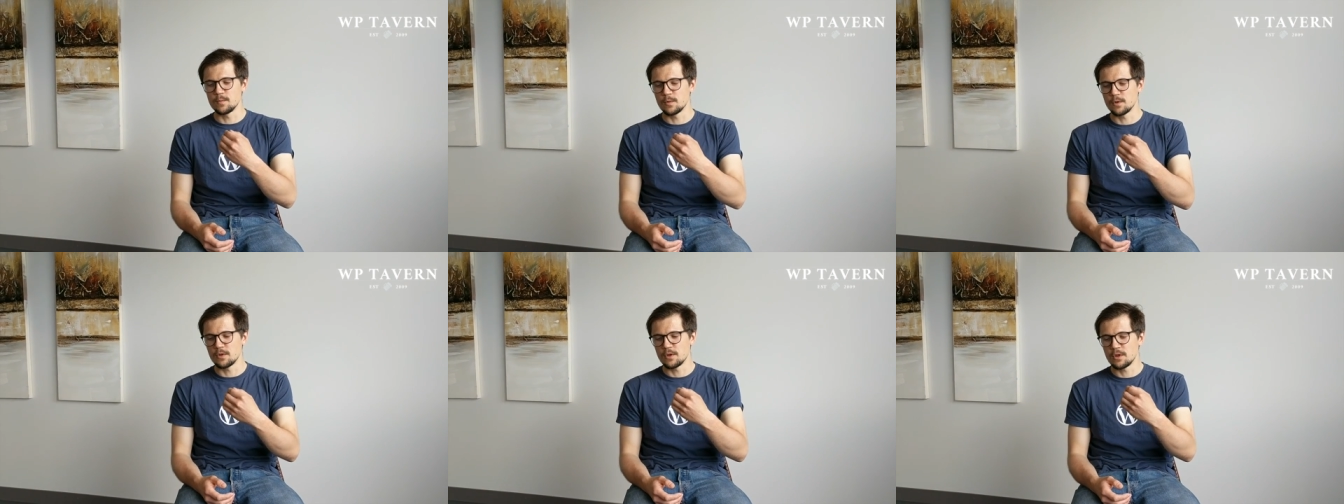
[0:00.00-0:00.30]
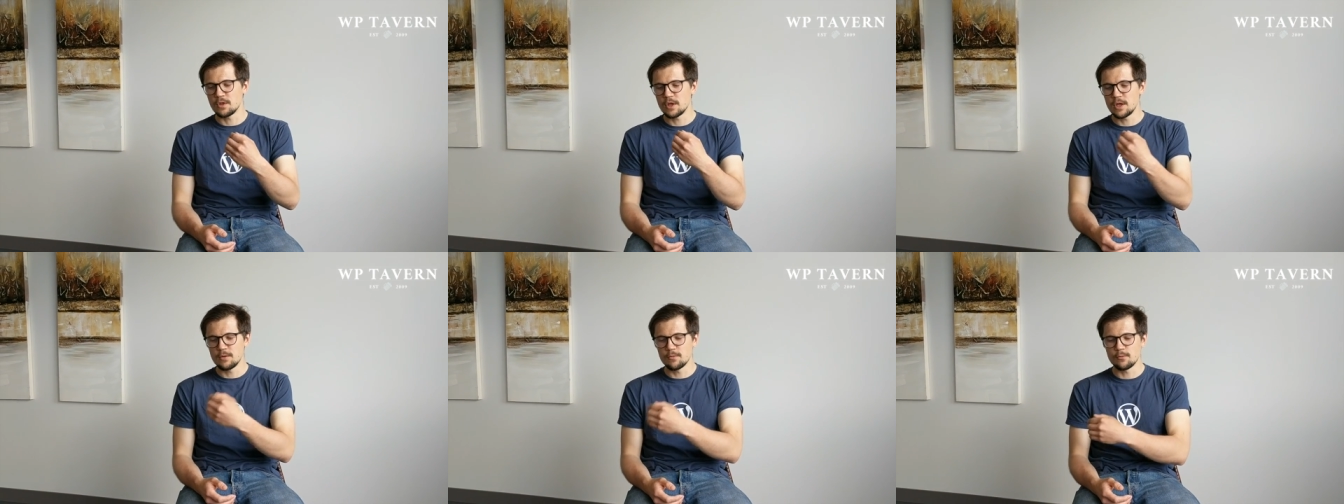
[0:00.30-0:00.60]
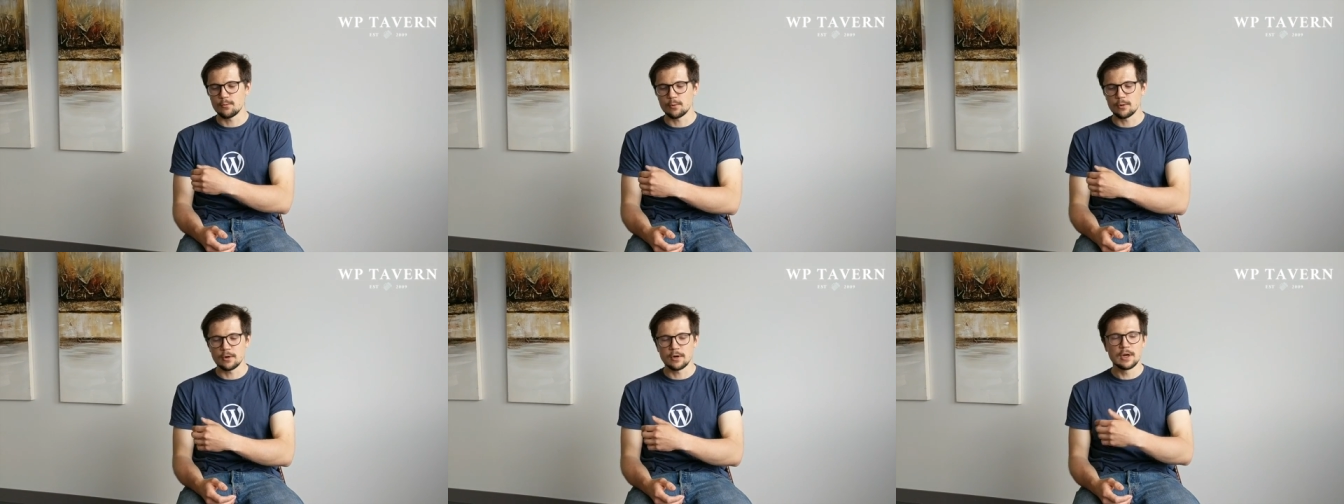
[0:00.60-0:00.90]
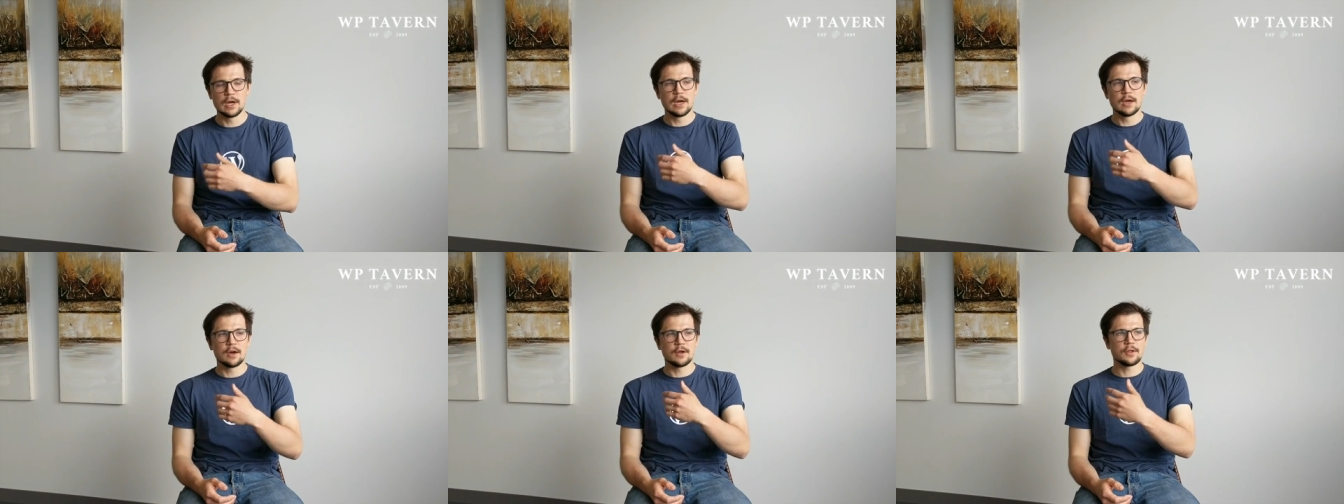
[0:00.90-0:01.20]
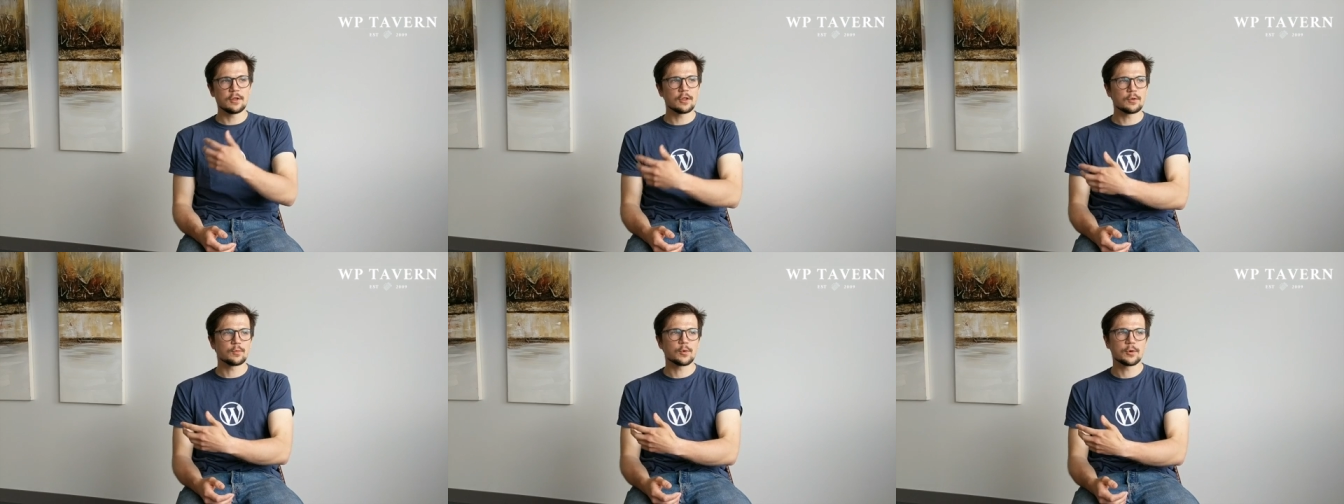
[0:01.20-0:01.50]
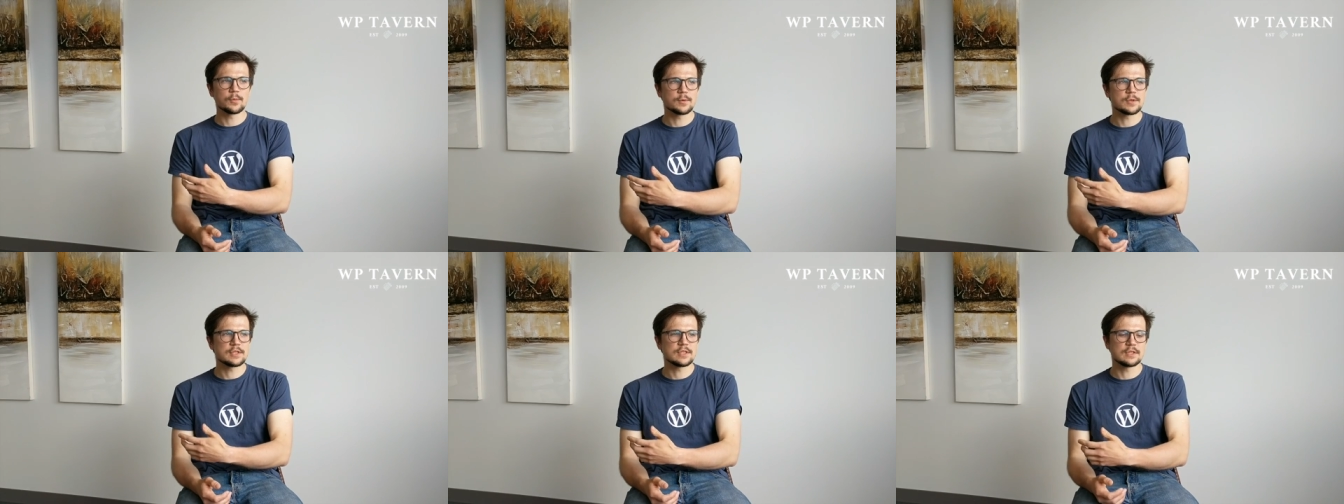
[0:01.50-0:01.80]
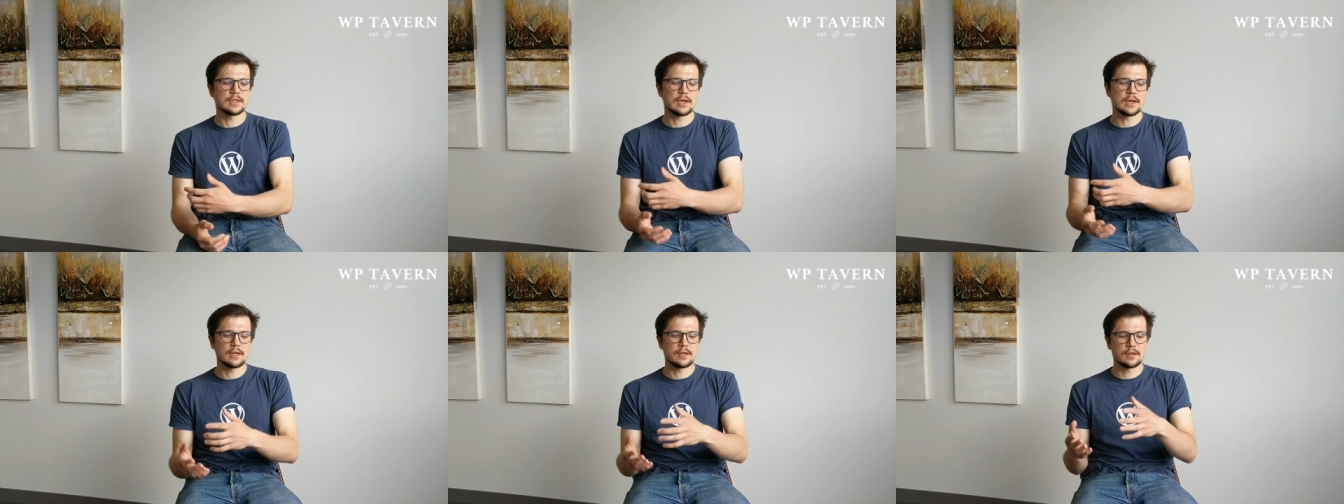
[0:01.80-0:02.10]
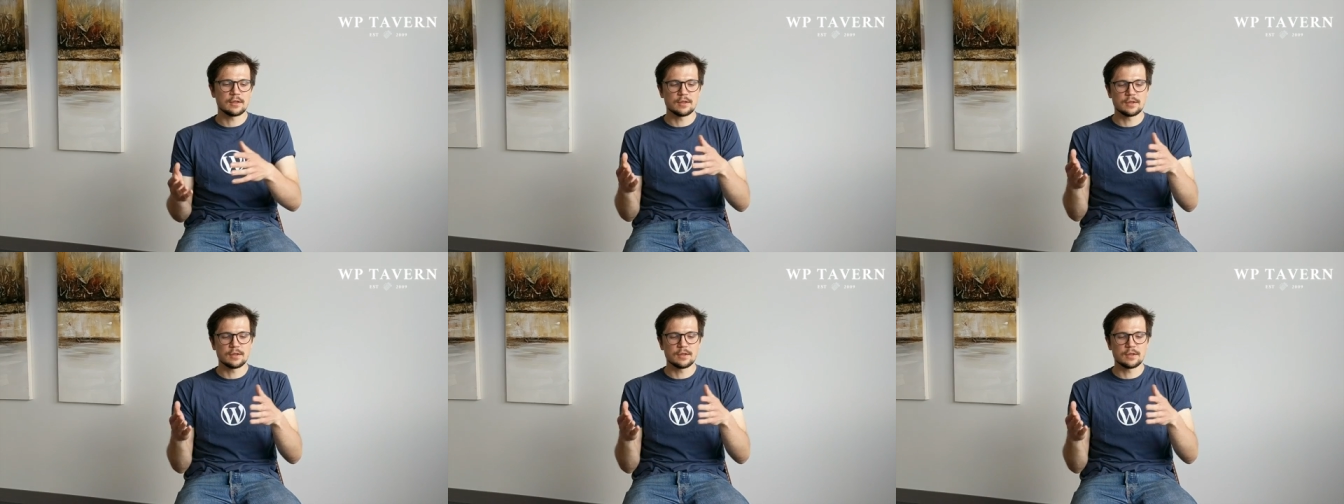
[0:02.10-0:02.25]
the theme for another purpose, then